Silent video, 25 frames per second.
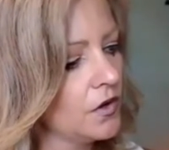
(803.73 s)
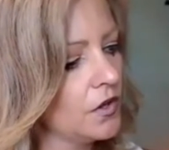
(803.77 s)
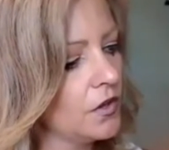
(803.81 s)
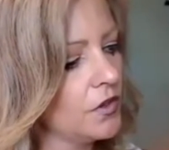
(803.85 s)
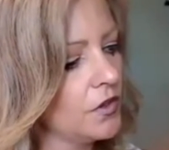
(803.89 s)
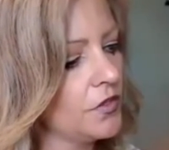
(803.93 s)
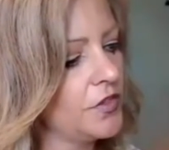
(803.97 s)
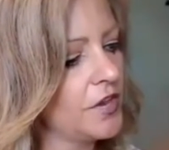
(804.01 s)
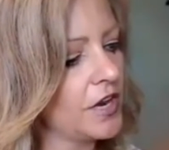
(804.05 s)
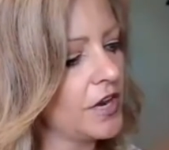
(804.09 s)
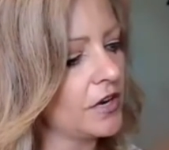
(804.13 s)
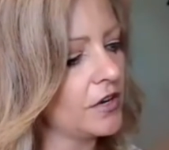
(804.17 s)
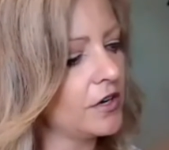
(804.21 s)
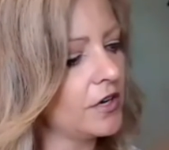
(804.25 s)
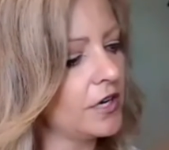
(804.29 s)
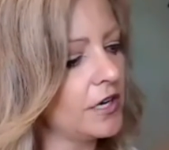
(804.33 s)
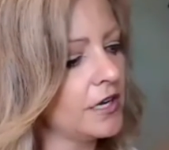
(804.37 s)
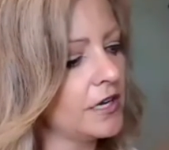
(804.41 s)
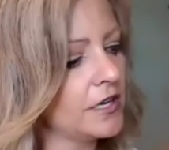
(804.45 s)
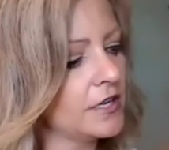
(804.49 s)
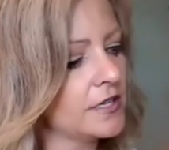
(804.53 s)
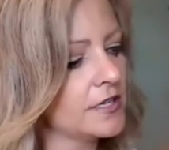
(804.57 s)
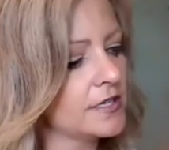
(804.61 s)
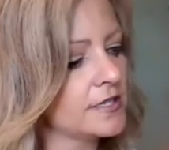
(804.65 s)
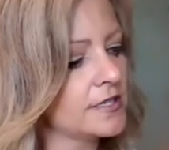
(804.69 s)
There
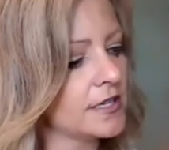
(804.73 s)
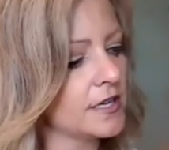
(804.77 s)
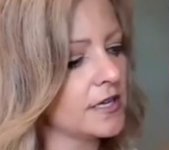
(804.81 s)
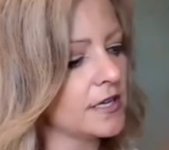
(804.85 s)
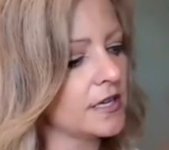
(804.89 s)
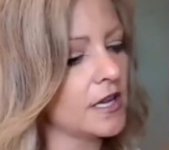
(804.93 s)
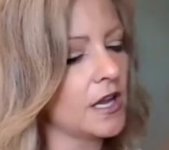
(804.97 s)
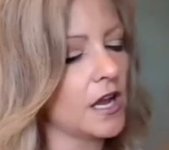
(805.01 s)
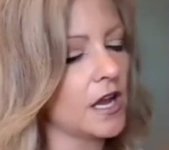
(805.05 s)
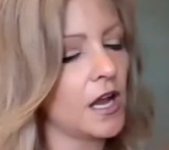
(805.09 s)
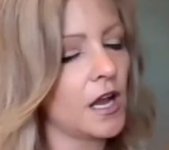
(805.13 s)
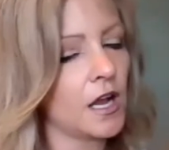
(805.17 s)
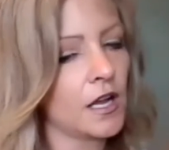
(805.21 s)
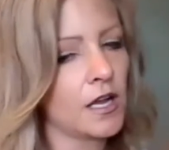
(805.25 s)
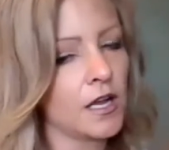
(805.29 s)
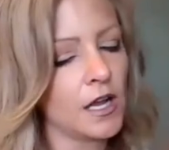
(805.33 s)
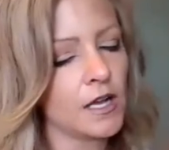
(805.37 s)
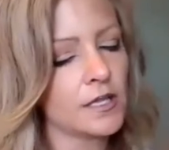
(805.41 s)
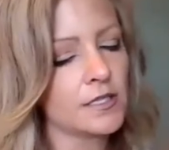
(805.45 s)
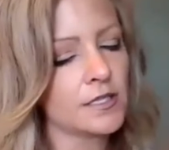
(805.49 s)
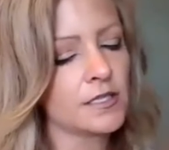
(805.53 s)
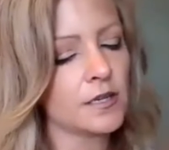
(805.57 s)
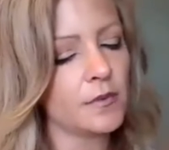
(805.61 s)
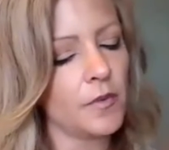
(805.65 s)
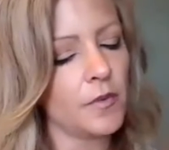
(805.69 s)
is a
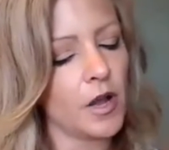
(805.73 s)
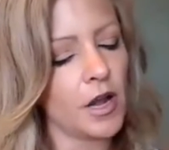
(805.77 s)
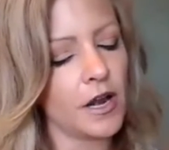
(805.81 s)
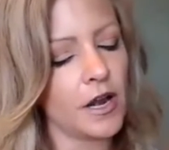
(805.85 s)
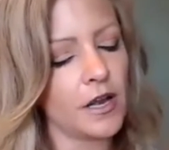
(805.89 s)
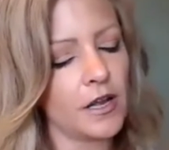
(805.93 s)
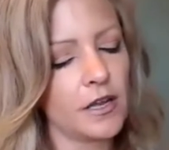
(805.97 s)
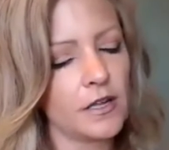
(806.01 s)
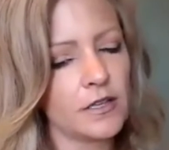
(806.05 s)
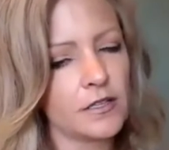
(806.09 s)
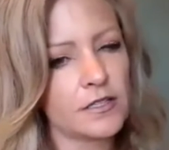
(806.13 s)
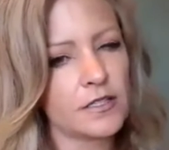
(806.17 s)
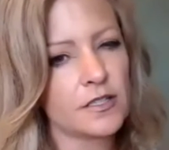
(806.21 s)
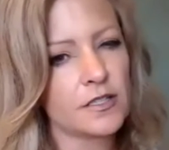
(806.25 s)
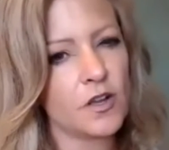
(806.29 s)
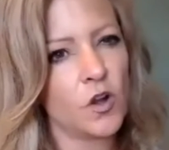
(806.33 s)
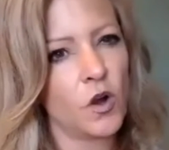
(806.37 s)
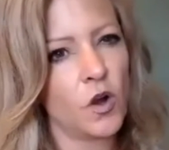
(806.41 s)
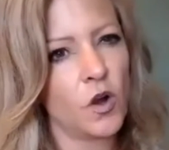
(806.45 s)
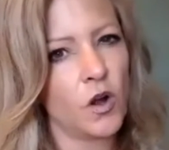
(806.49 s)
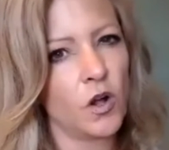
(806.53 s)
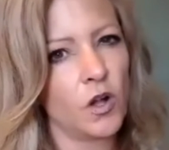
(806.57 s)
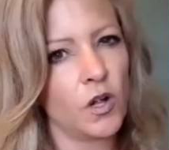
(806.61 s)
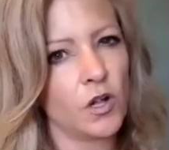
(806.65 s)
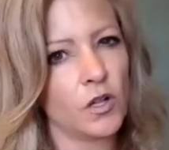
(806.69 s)
custom audience
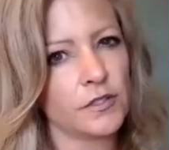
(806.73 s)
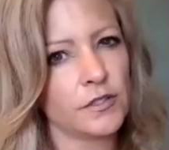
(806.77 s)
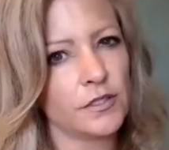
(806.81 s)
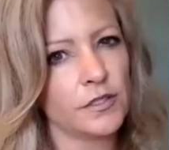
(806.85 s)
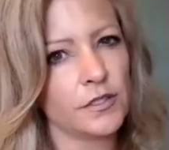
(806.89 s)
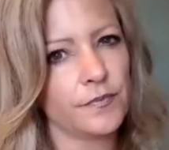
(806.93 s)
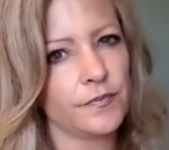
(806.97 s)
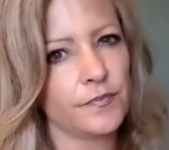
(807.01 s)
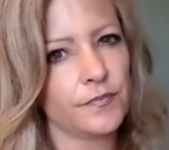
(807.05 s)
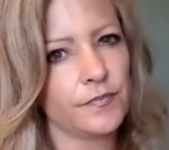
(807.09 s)
called,